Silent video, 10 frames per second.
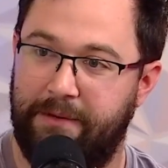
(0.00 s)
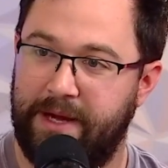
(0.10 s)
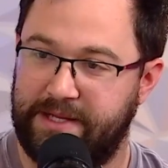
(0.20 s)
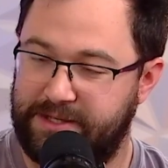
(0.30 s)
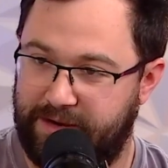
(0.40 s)
We
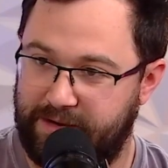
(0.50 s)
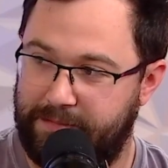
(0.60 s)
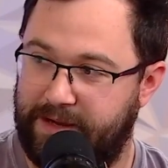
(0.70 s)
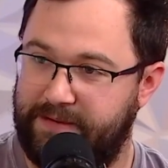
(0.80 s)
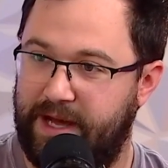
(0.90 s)
got to talking
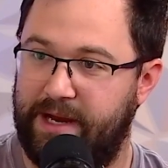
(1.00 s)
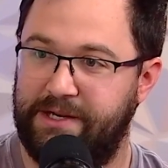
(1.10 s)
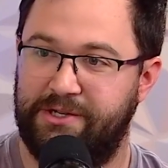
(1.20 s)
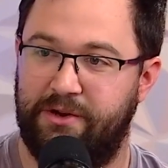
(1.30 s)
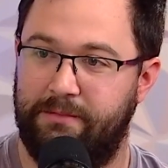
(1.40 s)
about that. He
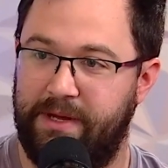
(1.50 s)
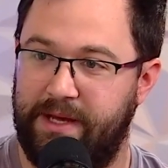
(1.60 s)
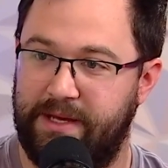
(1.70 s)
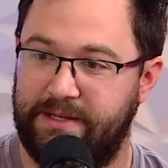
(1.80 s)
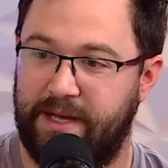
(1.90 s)
showed me
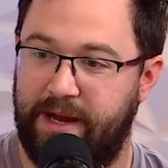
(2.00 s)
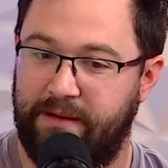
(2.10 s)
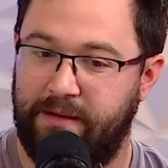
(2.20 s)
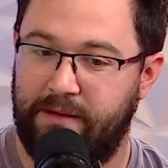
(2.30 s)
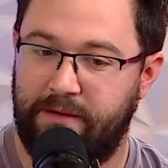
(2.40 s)
his like